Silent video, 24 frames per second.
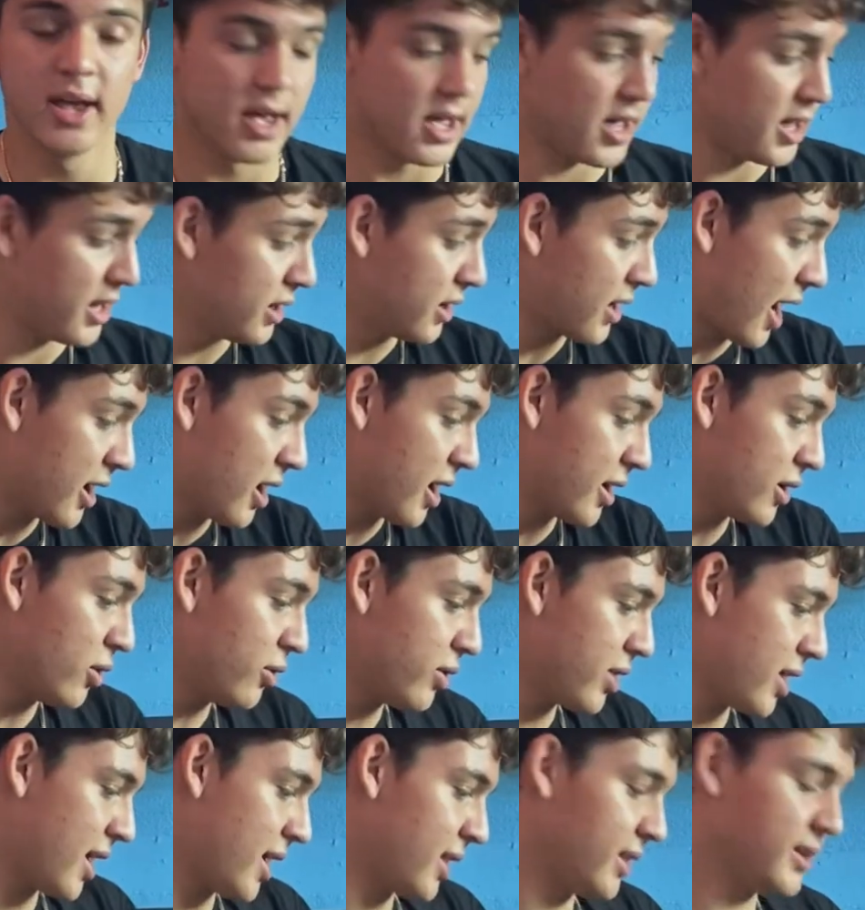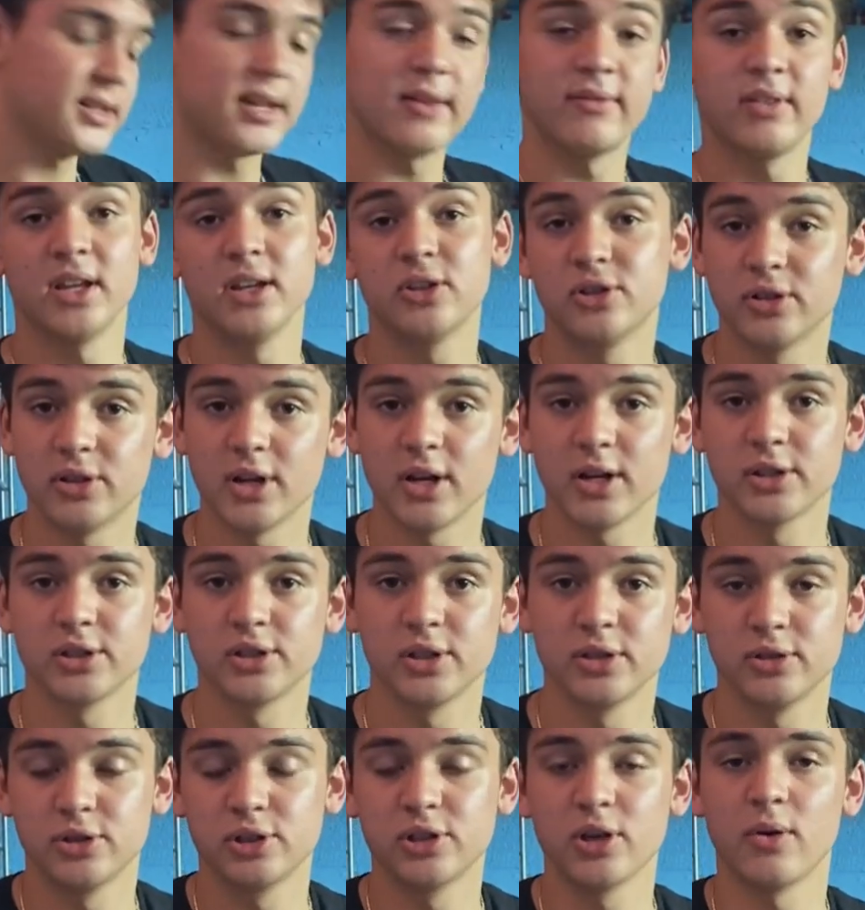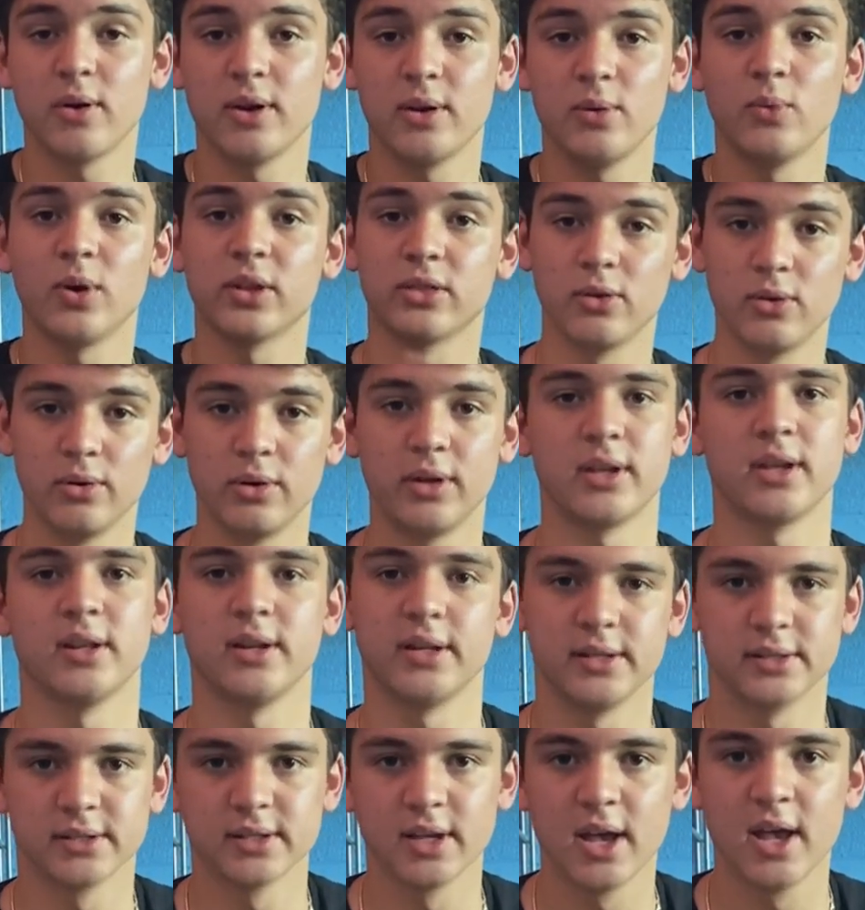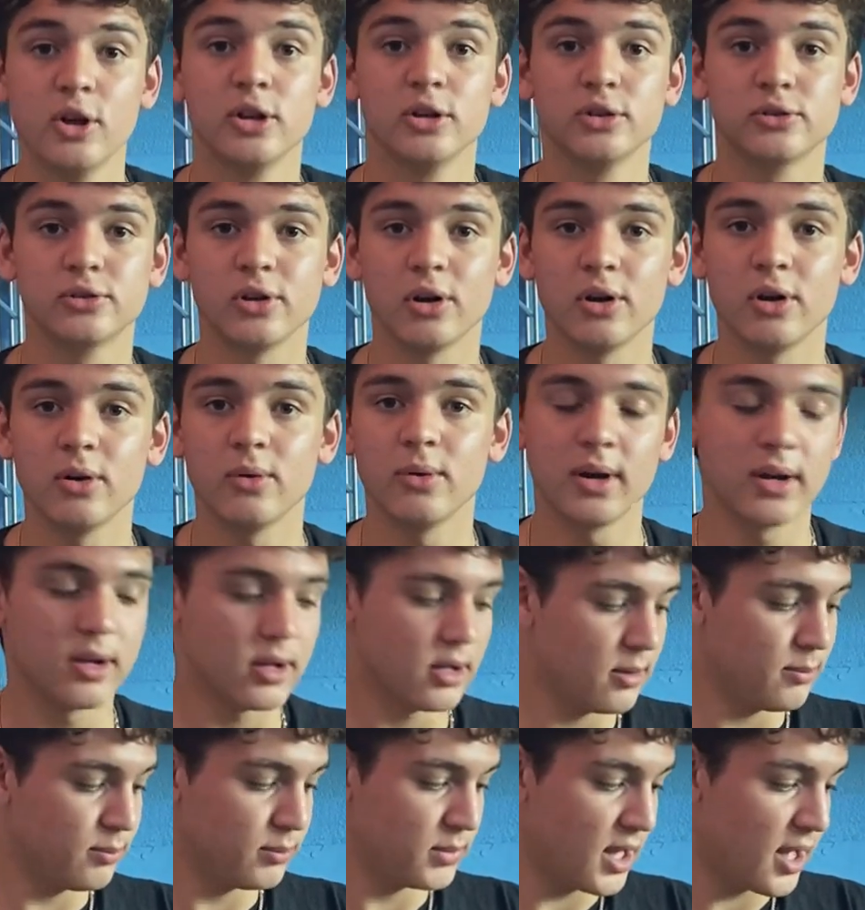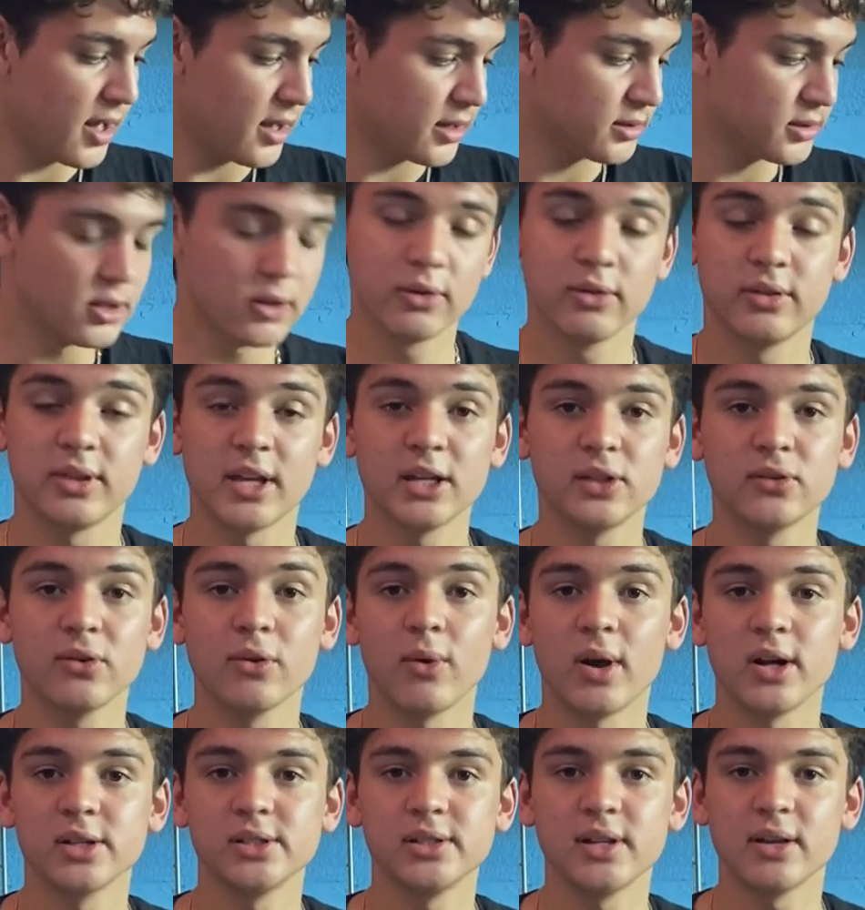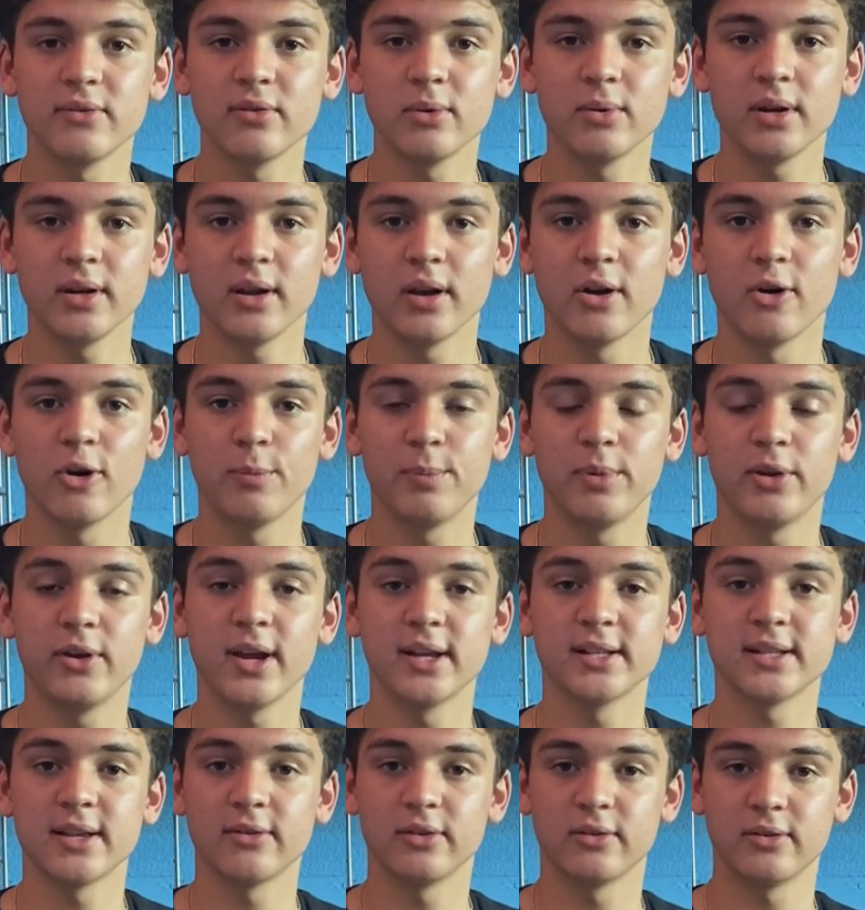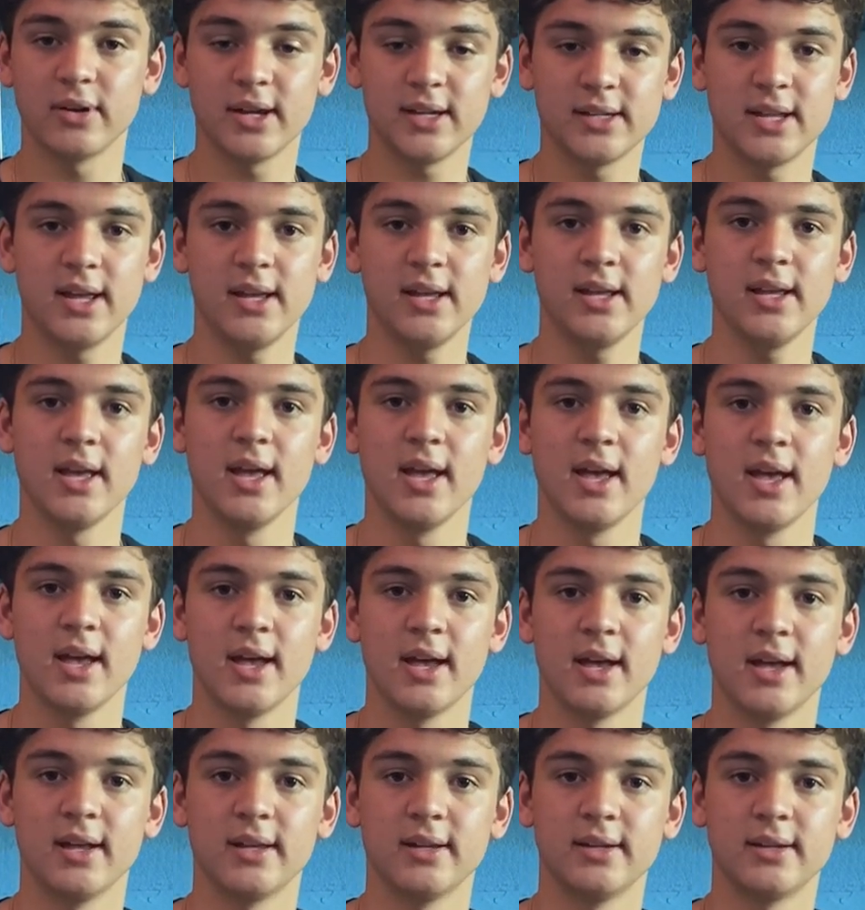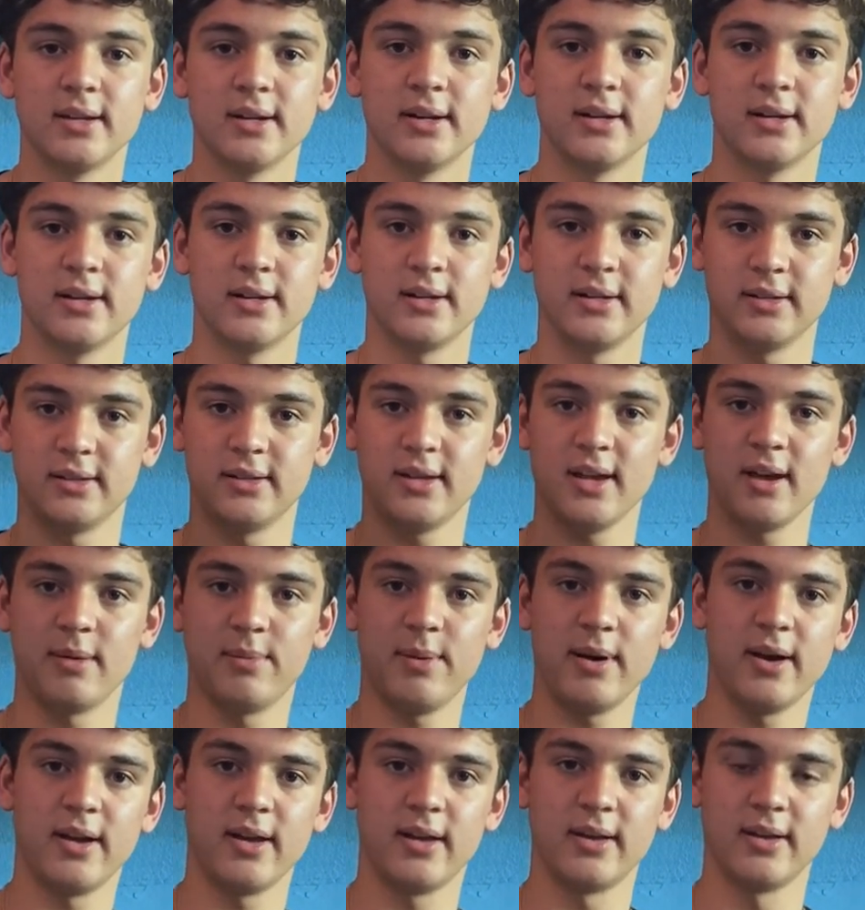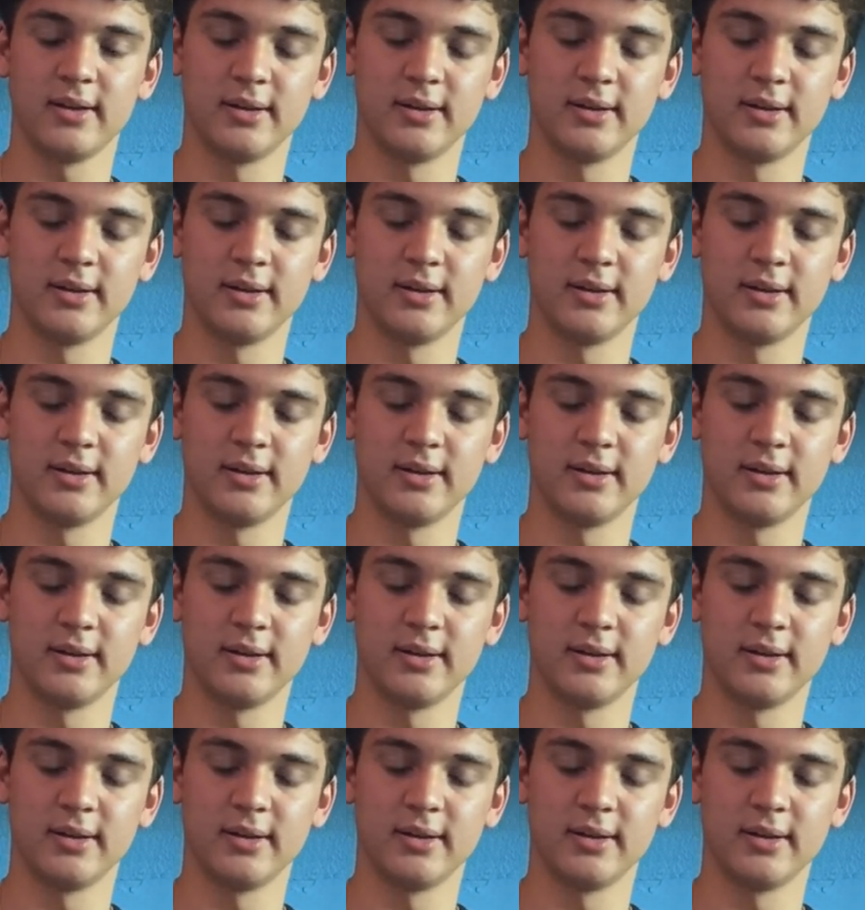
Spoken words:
And I know they at least have the introduction showing what the Hunikin is. So, yeah, so thanks for watching, everyone. Hope you guys have a great day. And, yeah, bye.